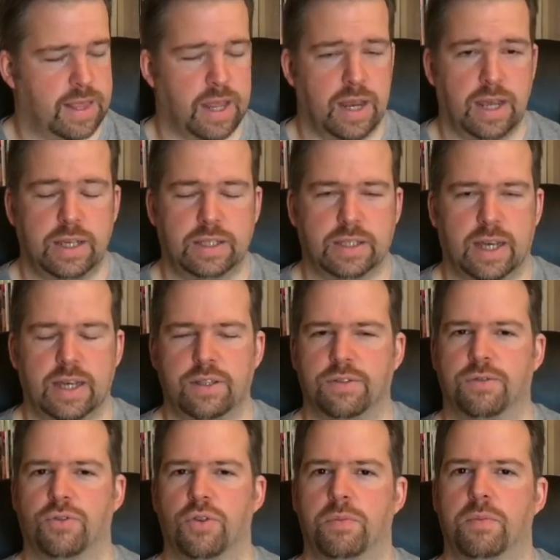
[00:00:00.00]
nice size
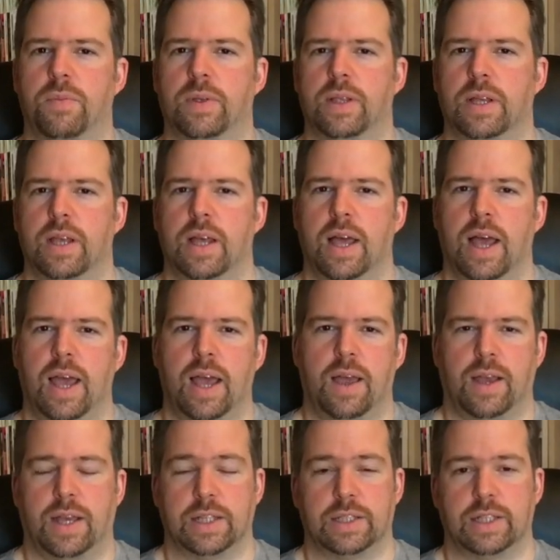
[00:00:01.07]
of room,
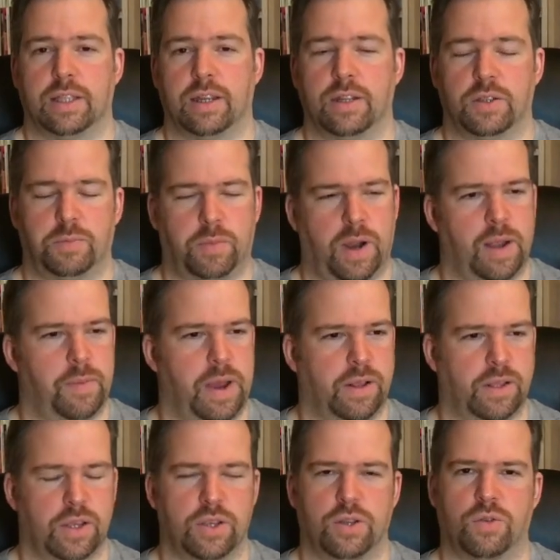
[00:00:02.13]
considering it's
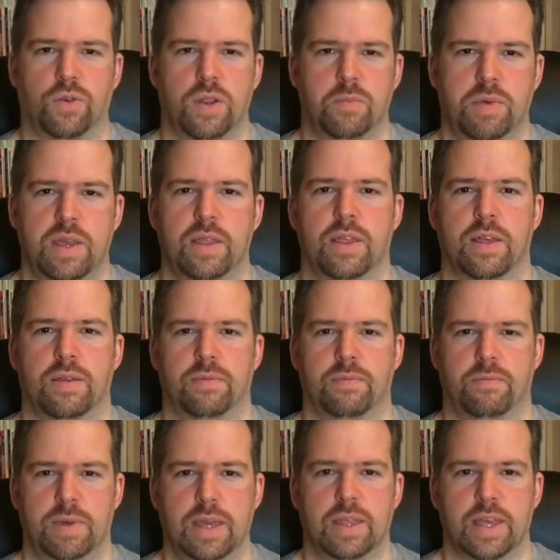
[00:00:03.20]
primarily just going to be
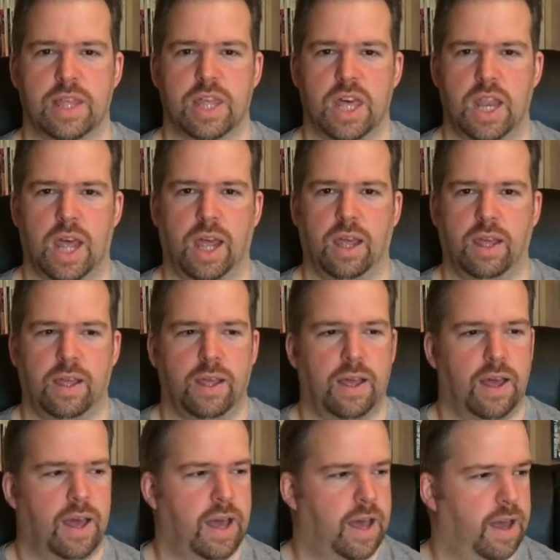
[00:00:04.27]
me that's in it.
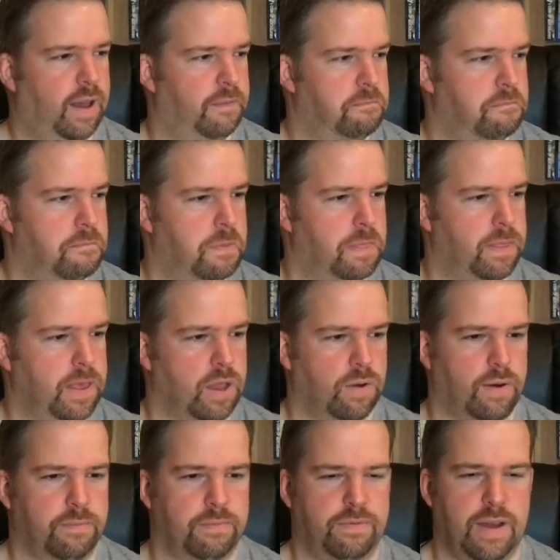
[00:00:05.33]

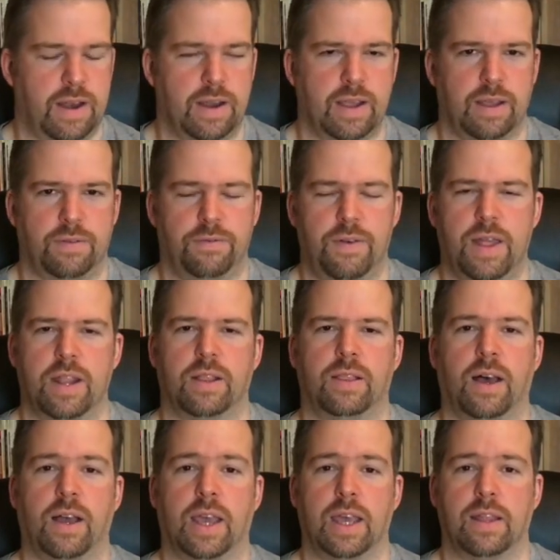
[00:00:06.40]
I'm very, very
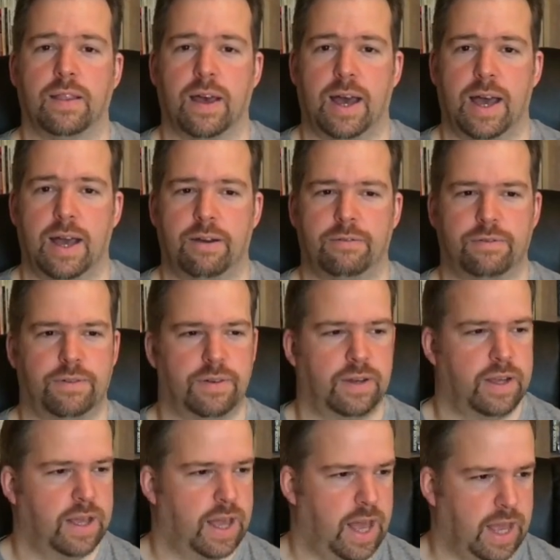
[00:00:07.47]
lucky to have
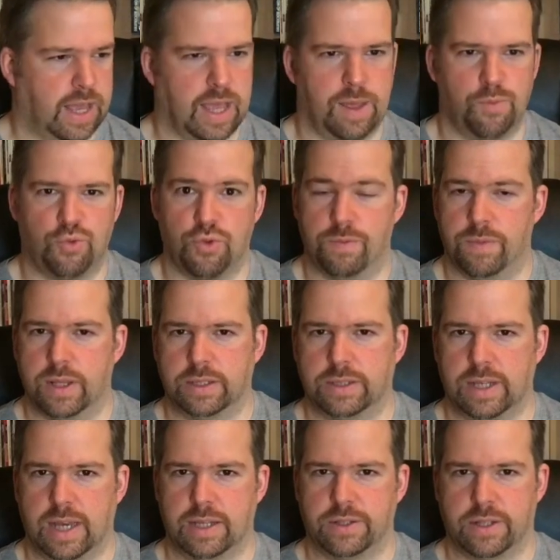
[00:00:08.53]
a games room this
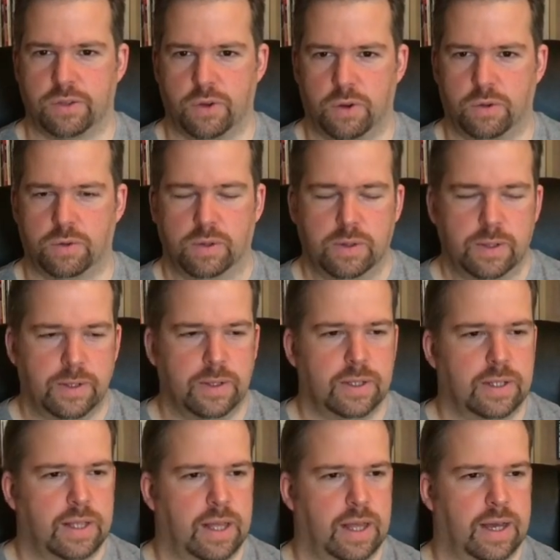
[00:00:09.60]
size at all,
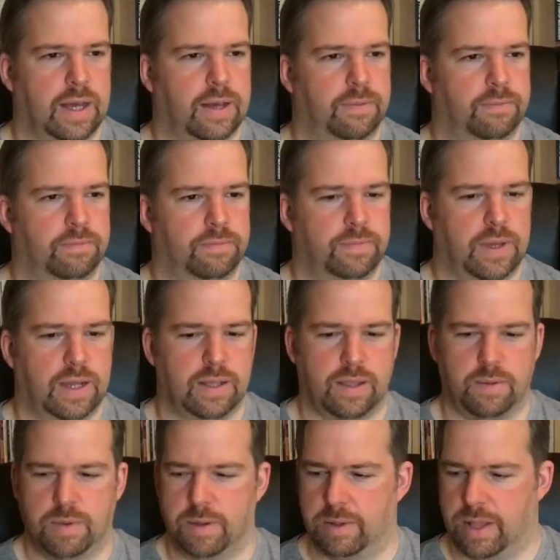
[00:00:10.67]
and
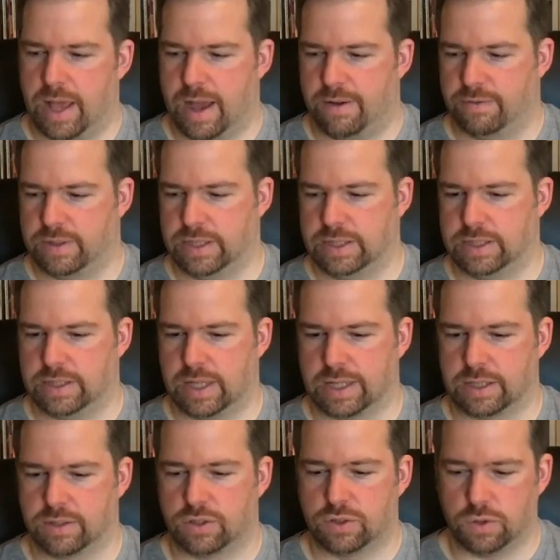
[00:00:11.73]
to be able to have these
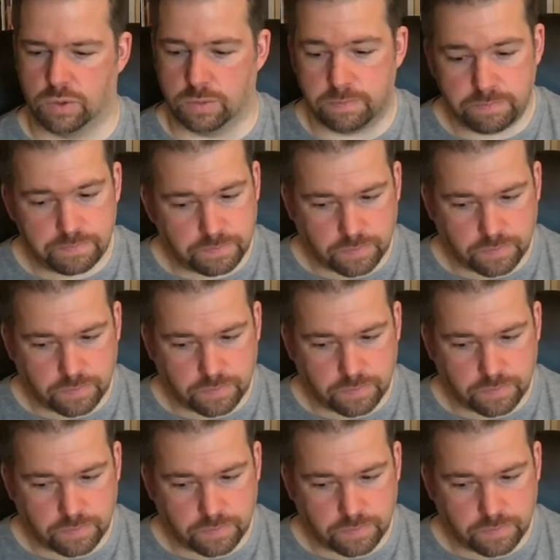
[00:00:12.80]
things. So